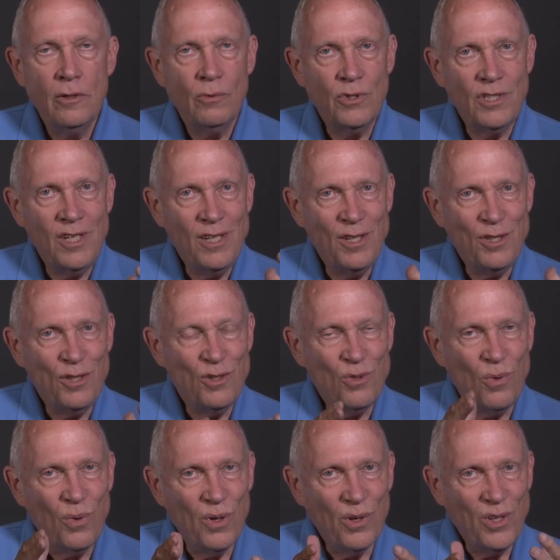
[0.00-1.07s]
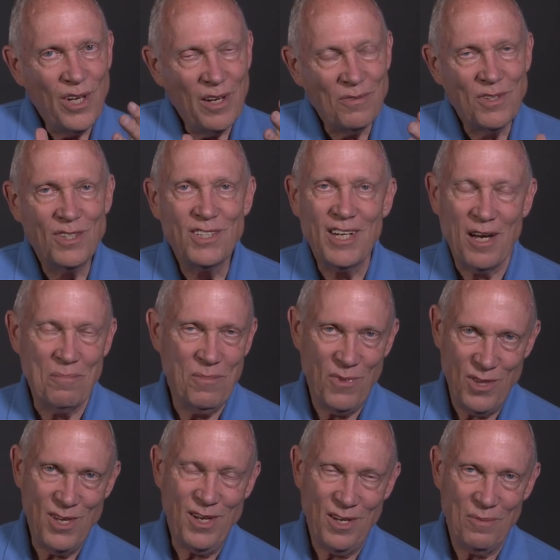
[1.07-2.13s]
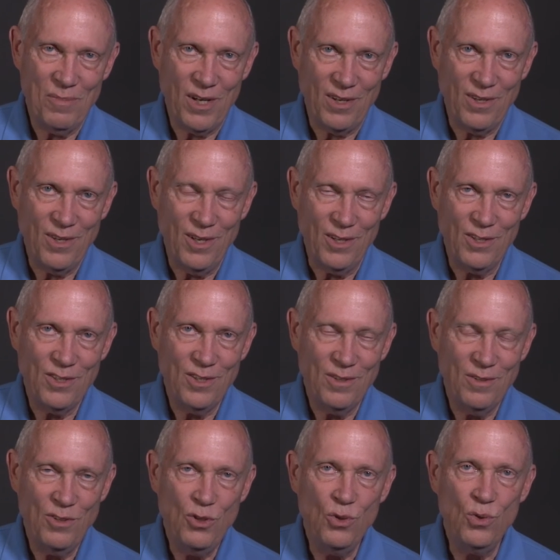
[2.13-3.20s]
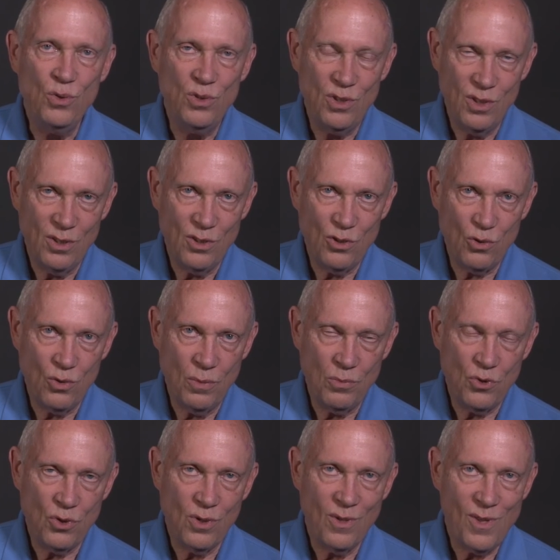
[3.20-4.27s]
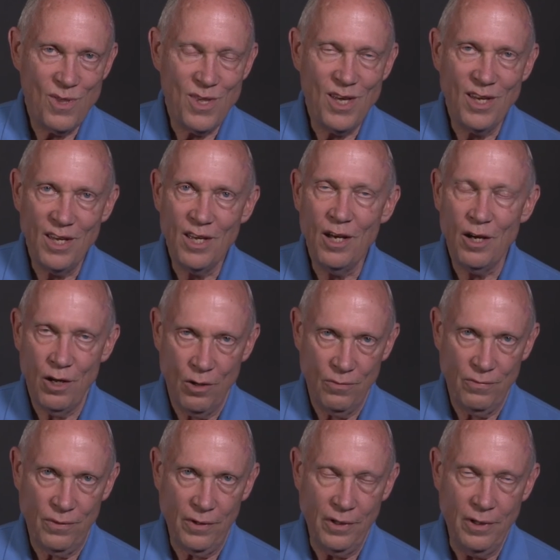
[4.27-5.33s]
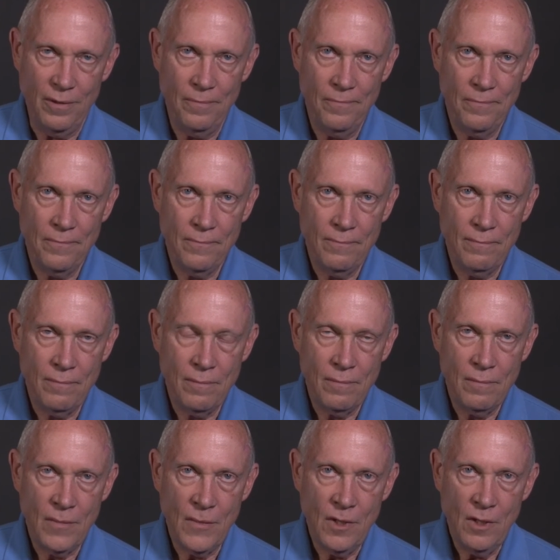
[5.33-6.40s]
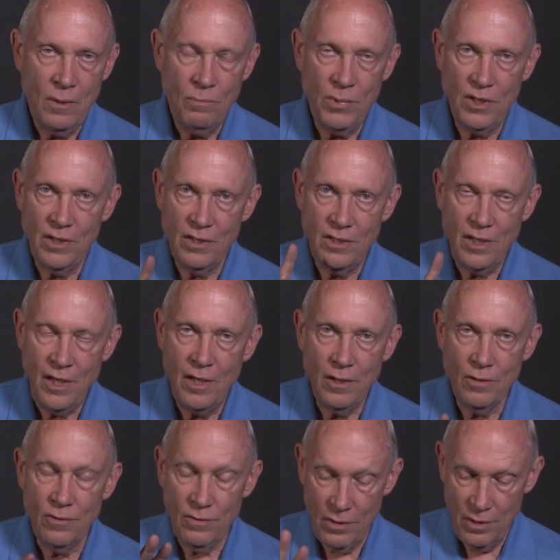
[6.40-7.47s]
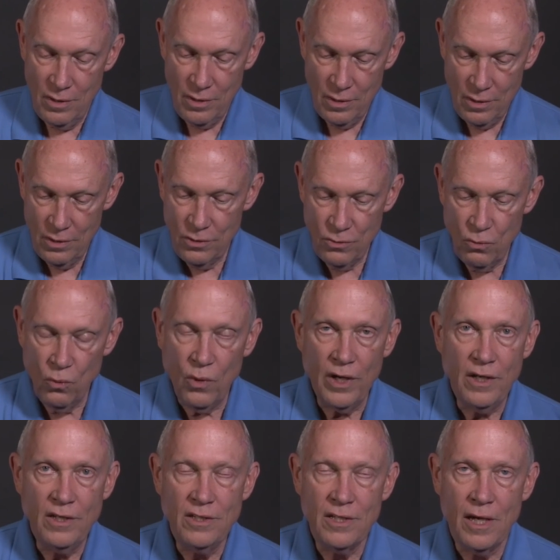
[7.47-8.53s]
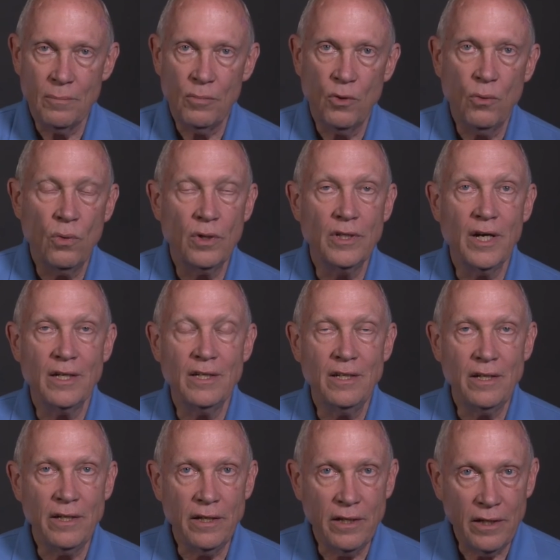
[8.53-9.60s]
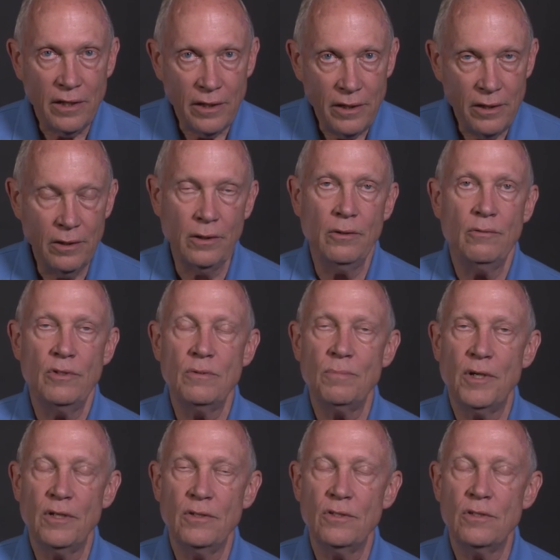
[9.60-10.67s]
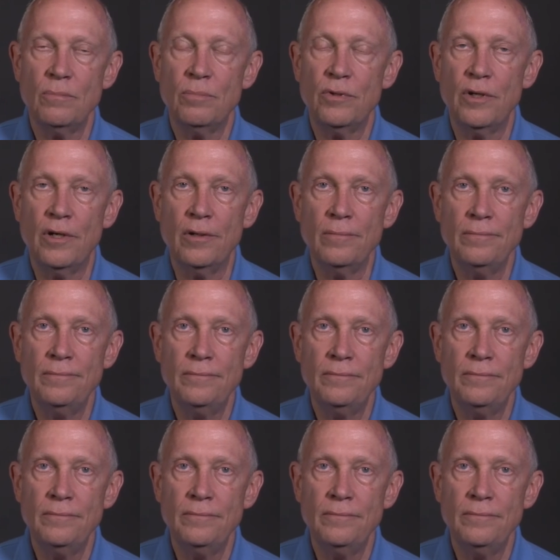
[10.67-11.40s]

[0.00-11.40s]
Well, see, this is where you have to stop and think about things and use the scripture and think carefully. Because here, there's one example where God clearly responds to prayer.